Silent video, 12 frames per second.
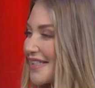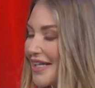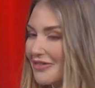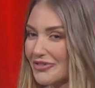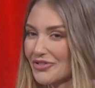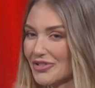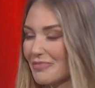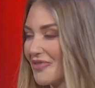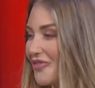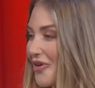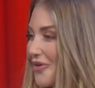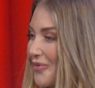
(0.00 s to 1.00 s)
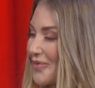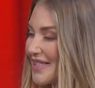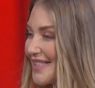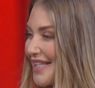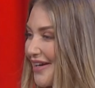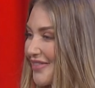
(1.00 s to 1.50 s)
Now, just before we
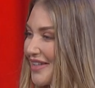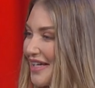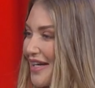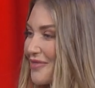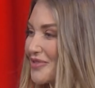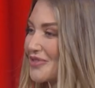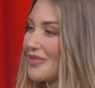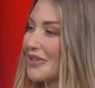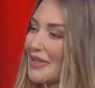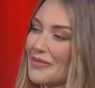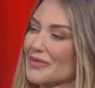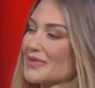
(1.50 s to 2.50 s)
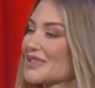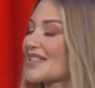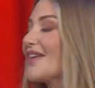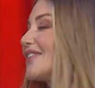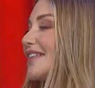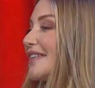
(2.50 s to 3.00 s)
started the cameras rolling, we were just having
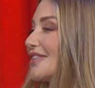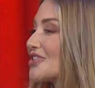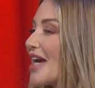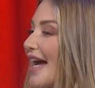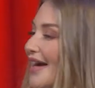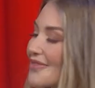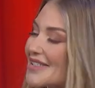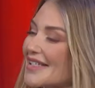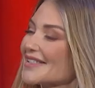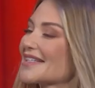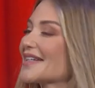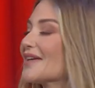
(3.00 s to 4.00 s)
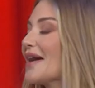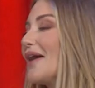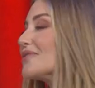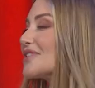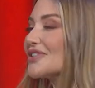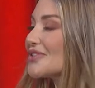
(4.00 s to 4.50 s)
a little chat. I was asking her, how
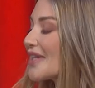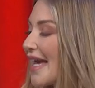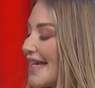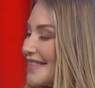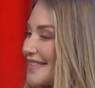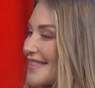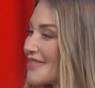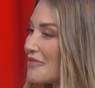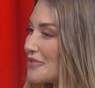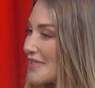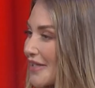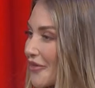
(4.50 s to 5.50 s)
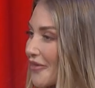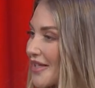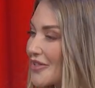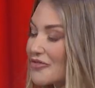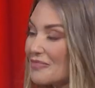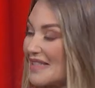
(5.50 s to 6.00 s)
did you get into the music career? You've
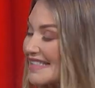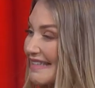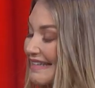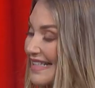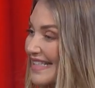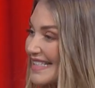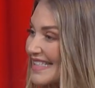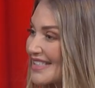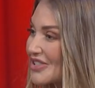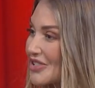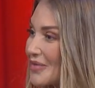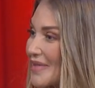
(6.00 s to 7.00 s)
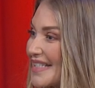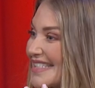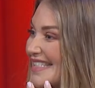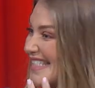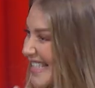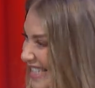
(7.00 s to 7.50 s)
been singing since you were
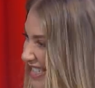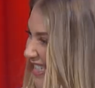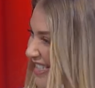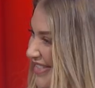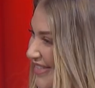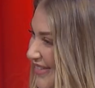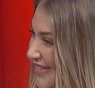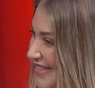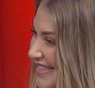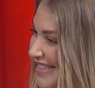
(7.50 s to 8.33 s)
6 years old.